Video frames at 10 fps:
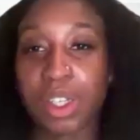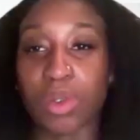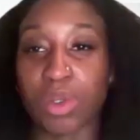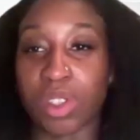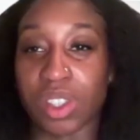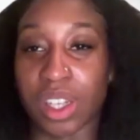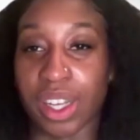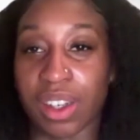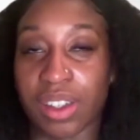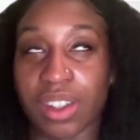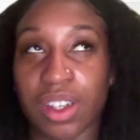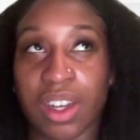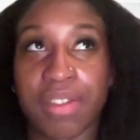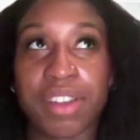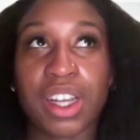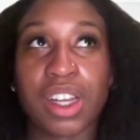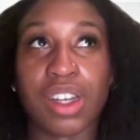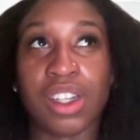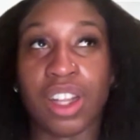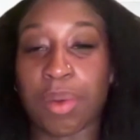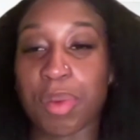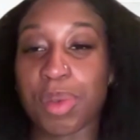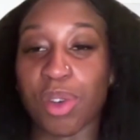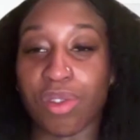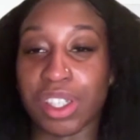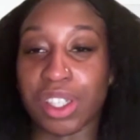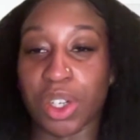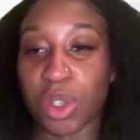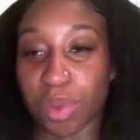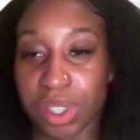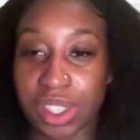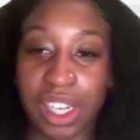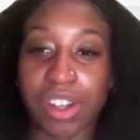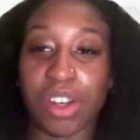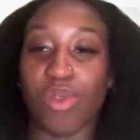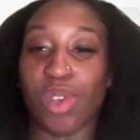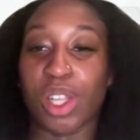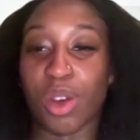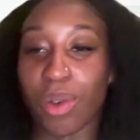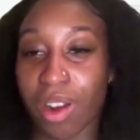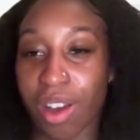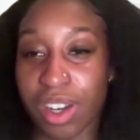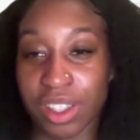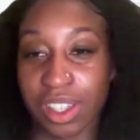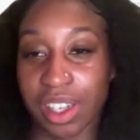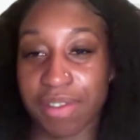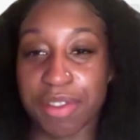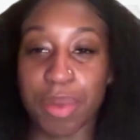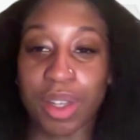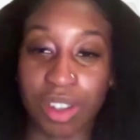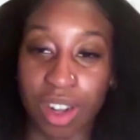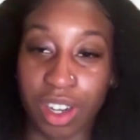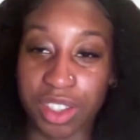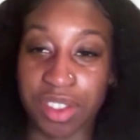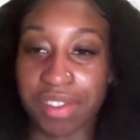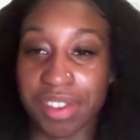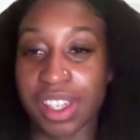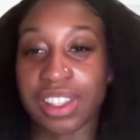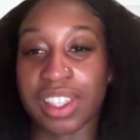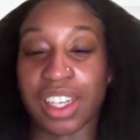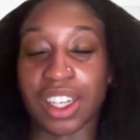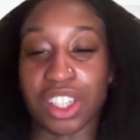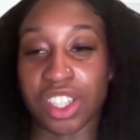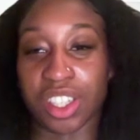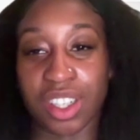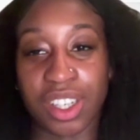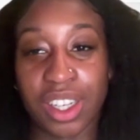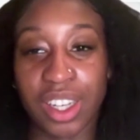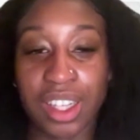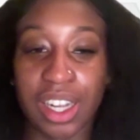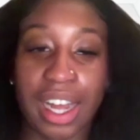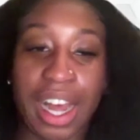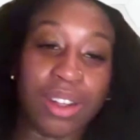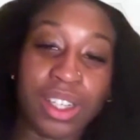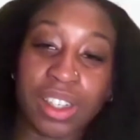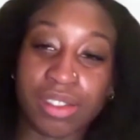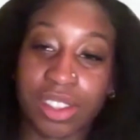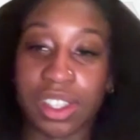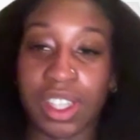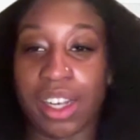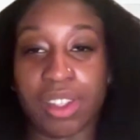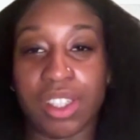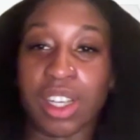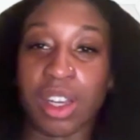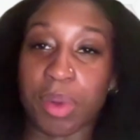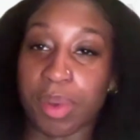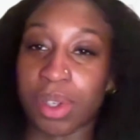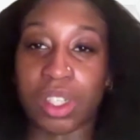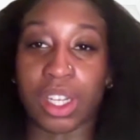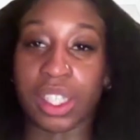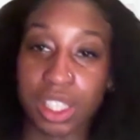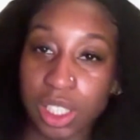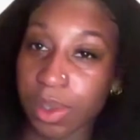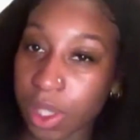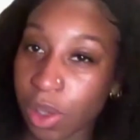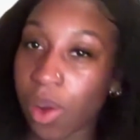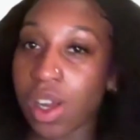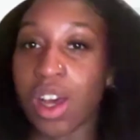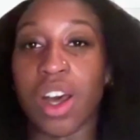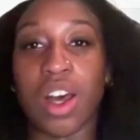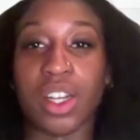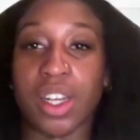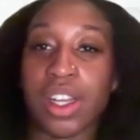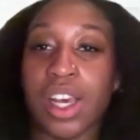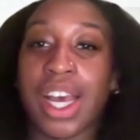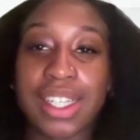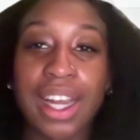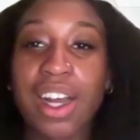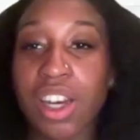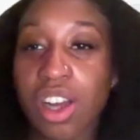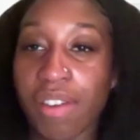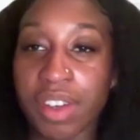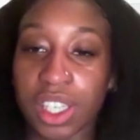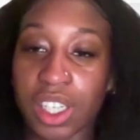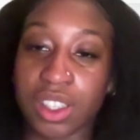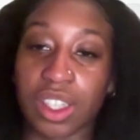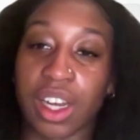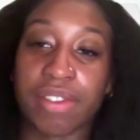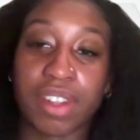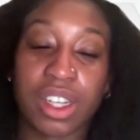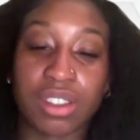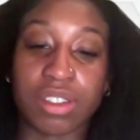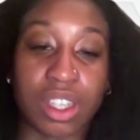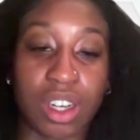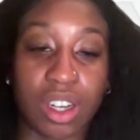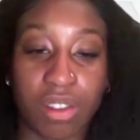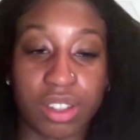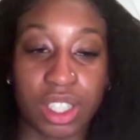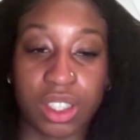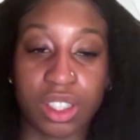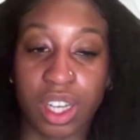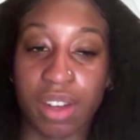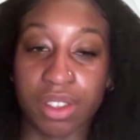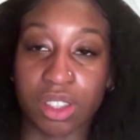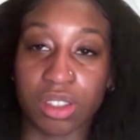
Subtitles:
cool. Like, I feel like a lot of people don't really know what's like really going on in like female soccer. So I feel like that's like a good like outlet to like really tell people, oh, like this is what's going on, and it's like a good conversation. Like I feel like it's a really good conversation to have too.